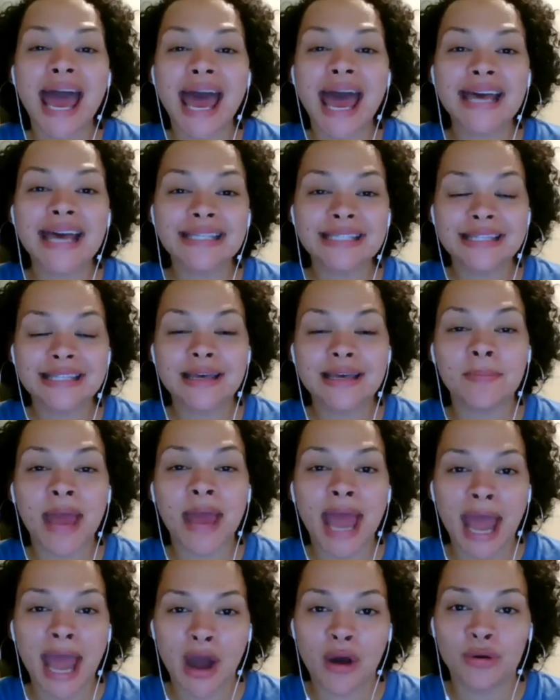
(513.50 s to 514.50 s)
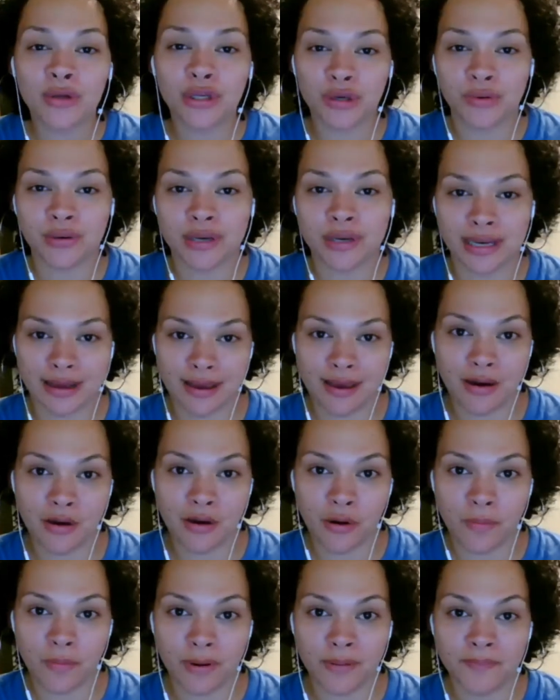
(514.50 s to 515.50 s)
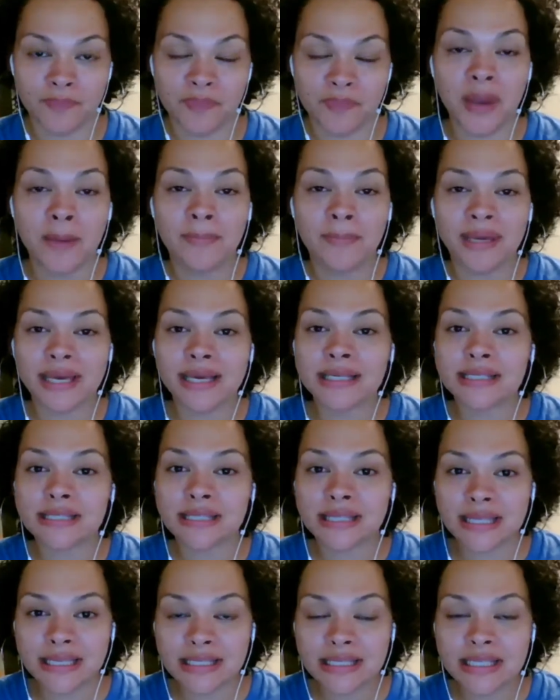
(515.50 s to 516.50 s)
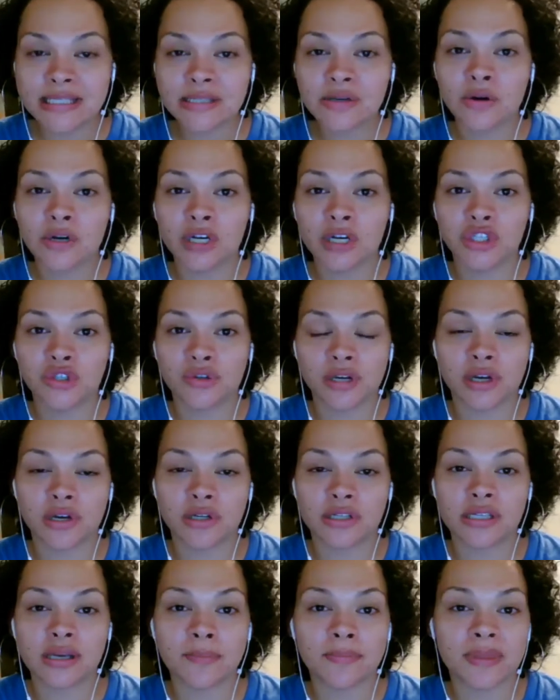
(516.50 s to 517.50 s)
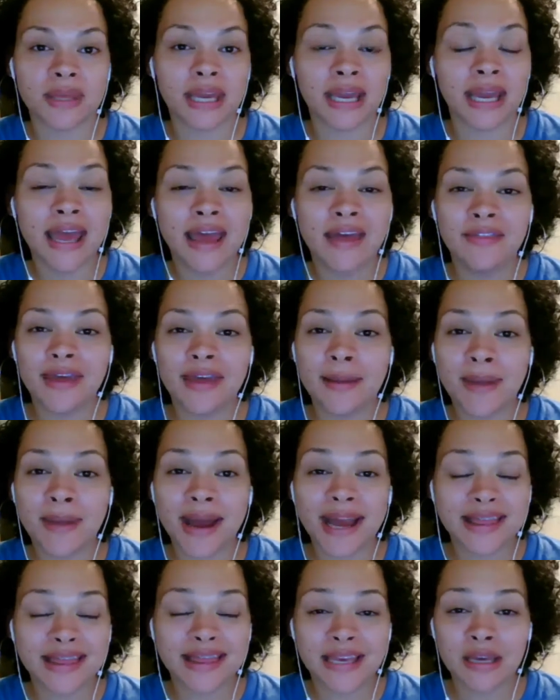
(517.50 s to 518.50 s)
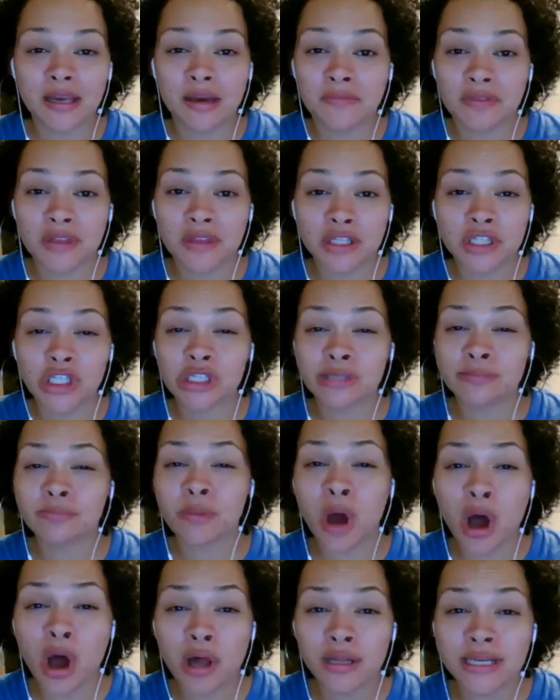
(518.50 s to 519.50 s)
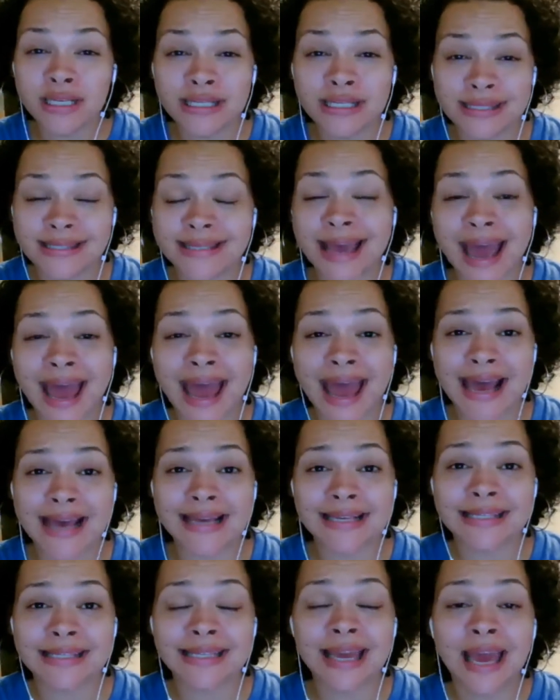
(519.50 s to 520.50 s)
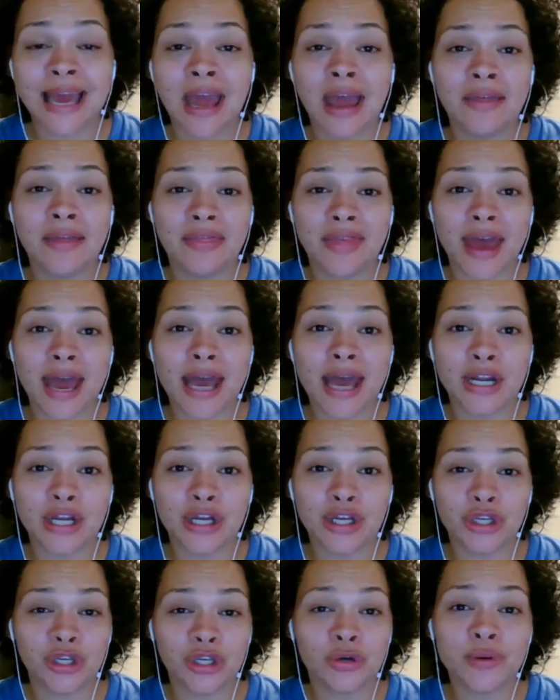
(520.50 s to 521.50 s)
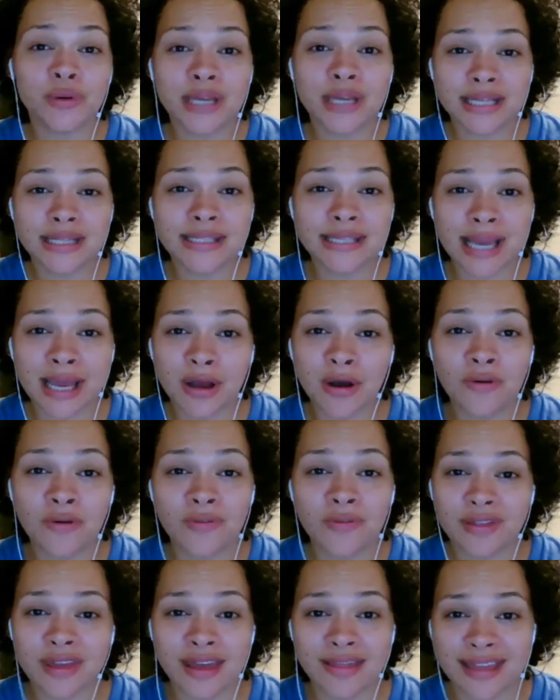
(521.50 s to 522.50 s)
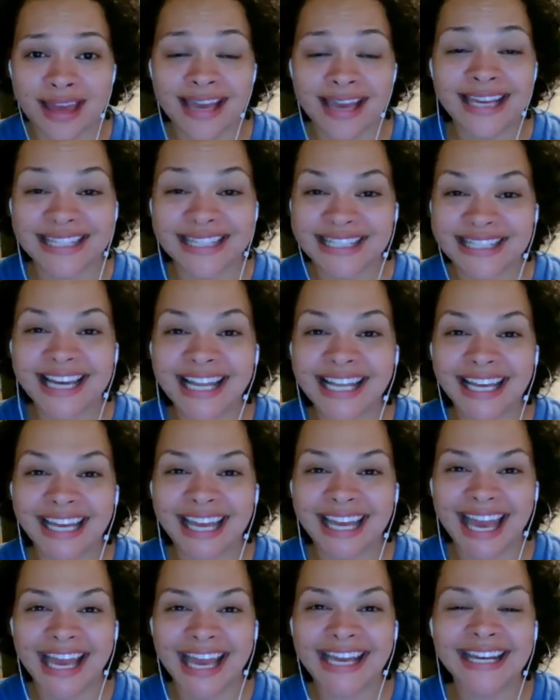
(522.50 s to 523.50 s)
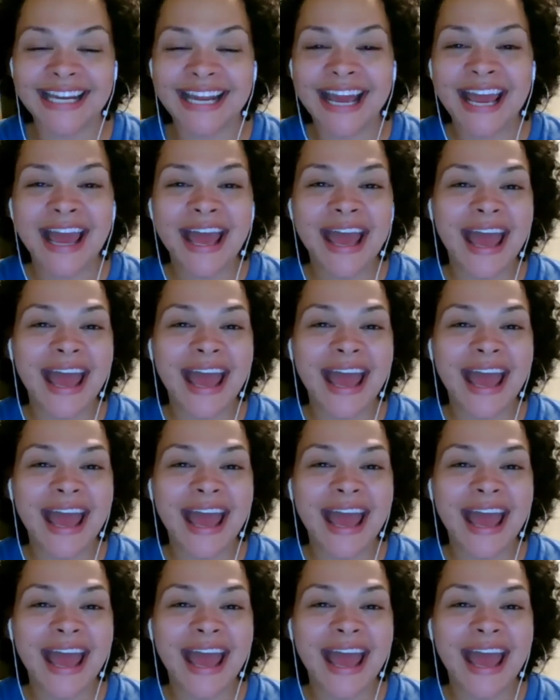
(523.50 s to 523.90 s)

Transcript: ask them how you can help because this is going to trigger something. They might think of the smallest task that you can take over, that they can delegate,